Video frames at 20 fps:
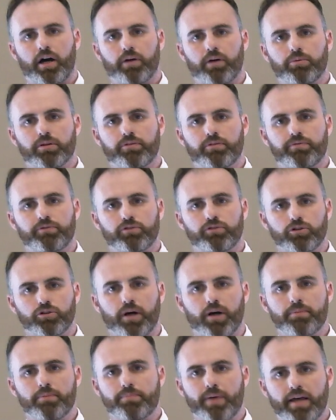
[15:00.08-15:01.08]
will do
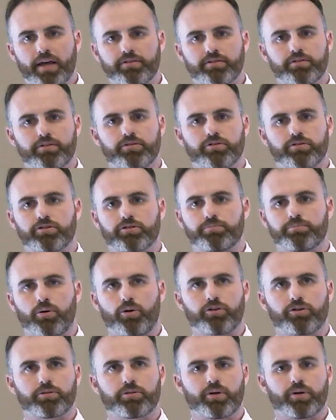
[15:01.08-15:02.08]
my best to
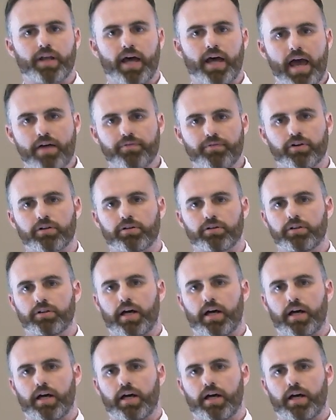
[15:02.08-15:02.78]
support him whatever